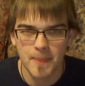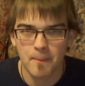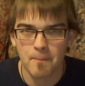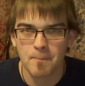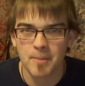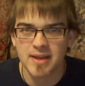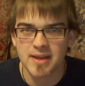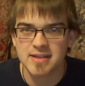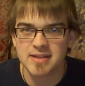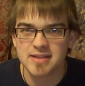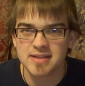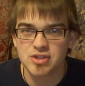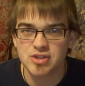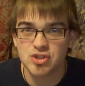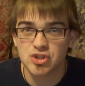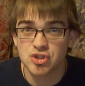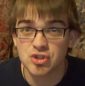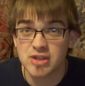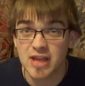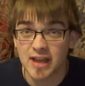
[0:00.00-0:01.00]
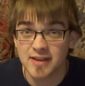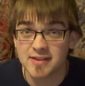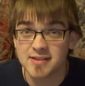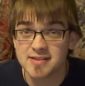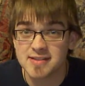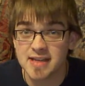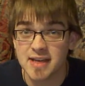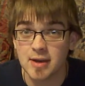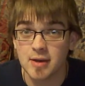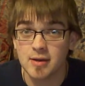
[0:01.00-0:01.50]
But get
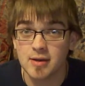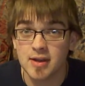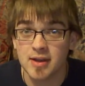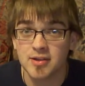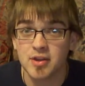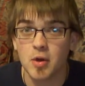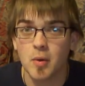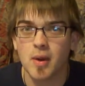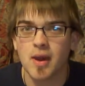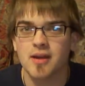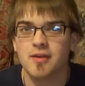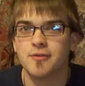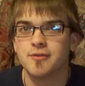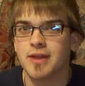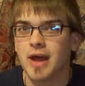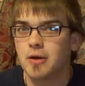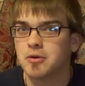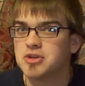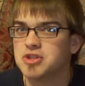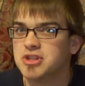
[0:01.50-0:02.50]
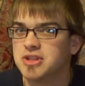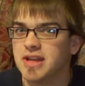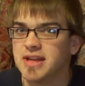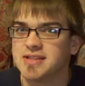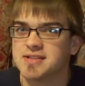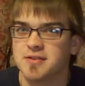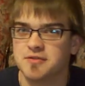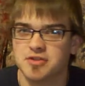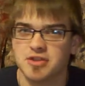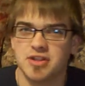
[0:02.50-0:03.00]
to know what kind of flowers she
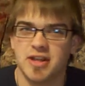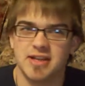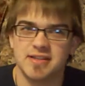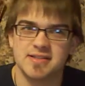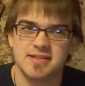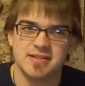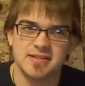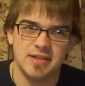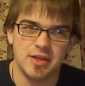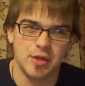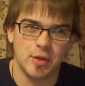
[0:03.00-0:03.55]
likes. If she likes,